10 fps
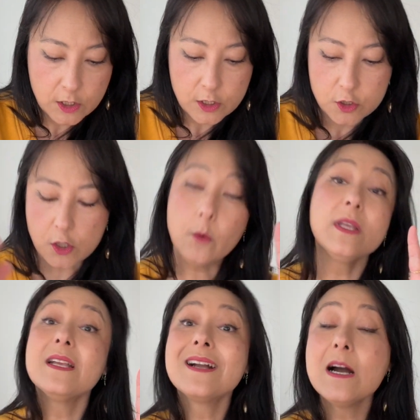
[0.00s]
So
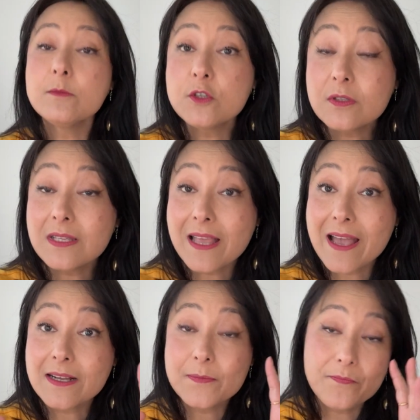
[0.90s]
when it comes to the
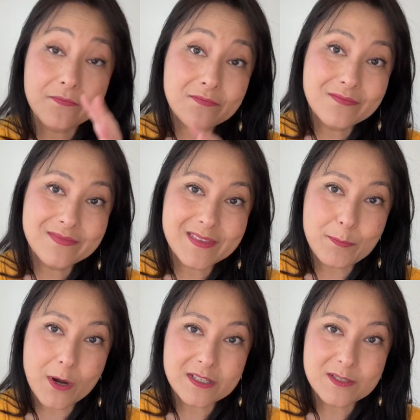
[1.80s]
deck, the
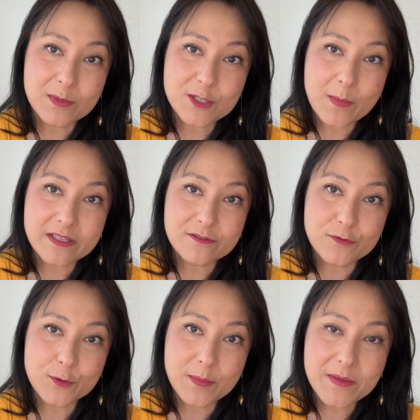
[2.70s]
pocket's much better
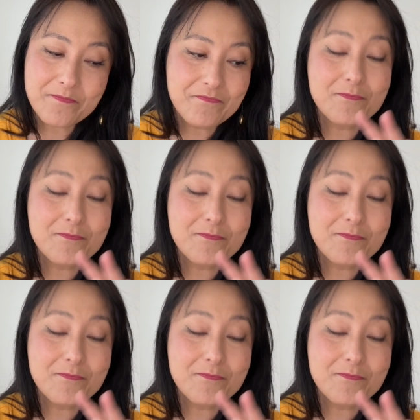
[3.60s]
for me,